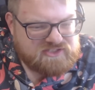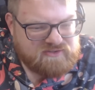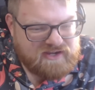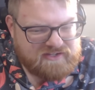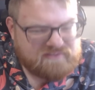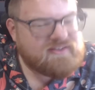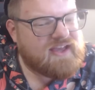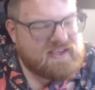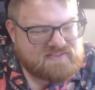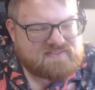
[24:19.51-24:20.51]
to Krakow.
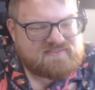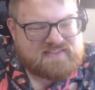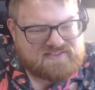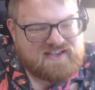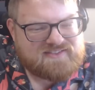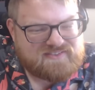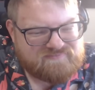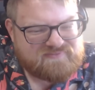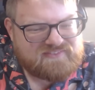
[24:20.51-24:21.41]
Nice. That's awesome.